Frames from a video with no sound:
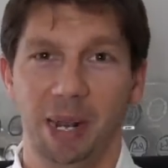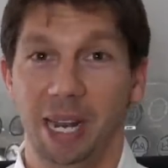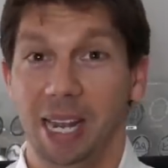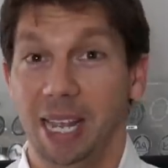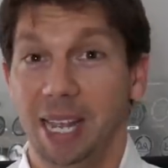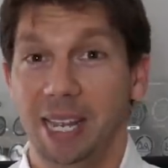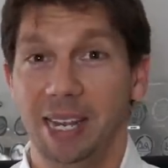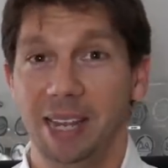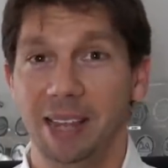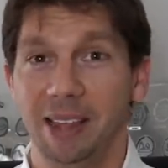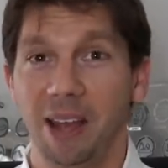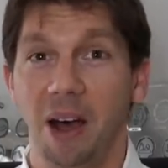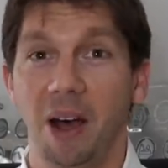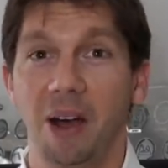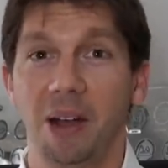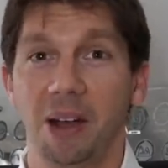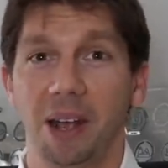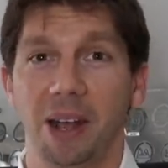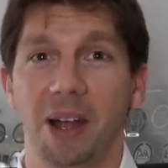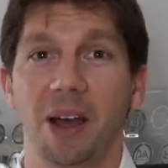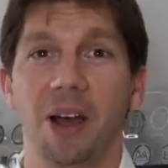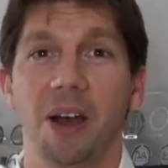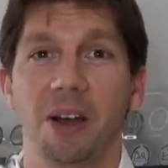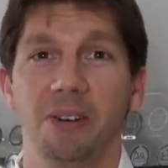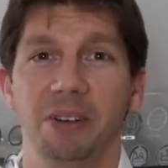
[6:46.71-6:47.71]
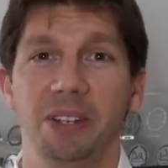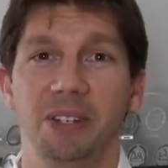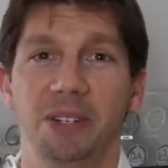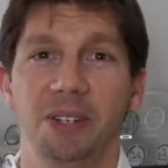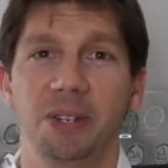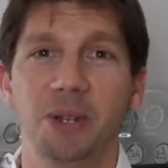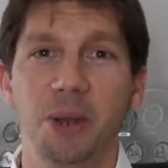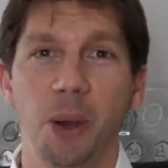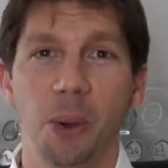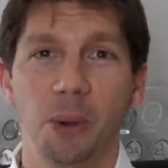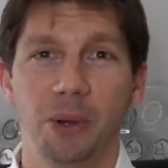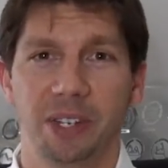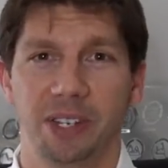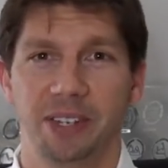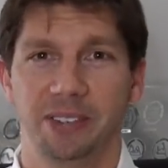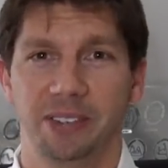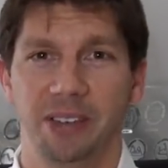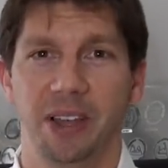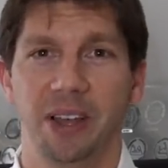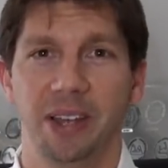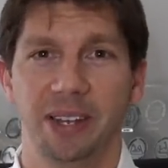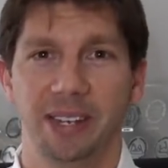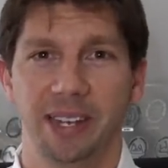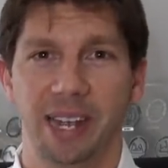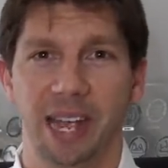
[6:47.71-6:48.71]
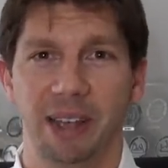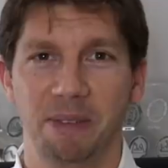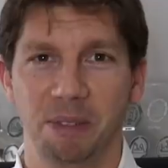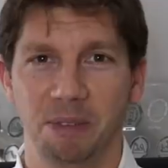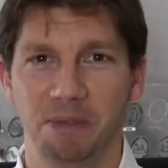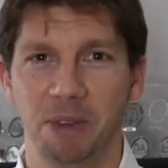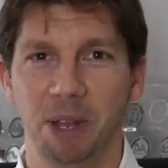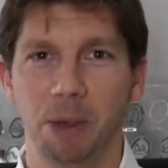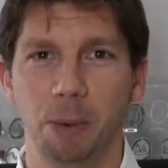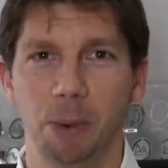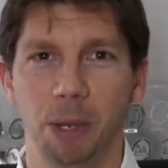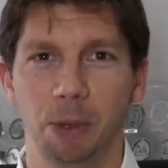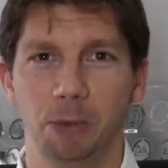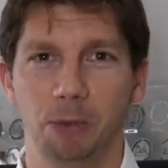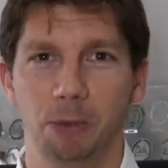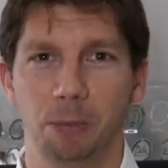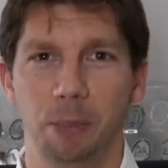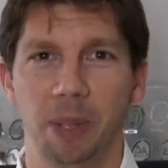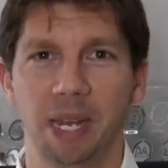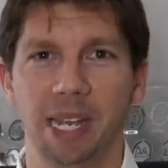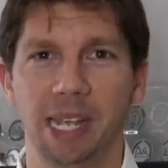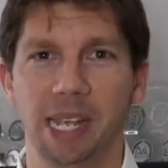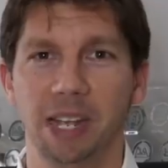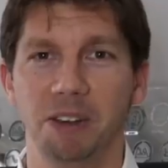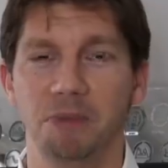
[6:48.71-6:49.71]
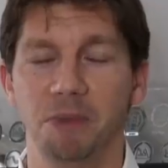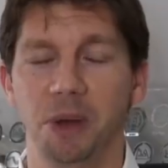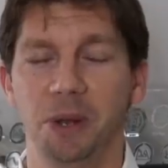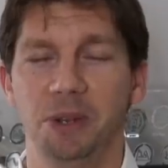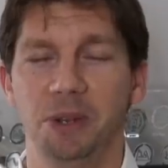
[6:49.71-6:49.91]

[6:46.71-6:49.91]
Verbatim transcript: Clearly our car is not designed to have the rear wheel spinning and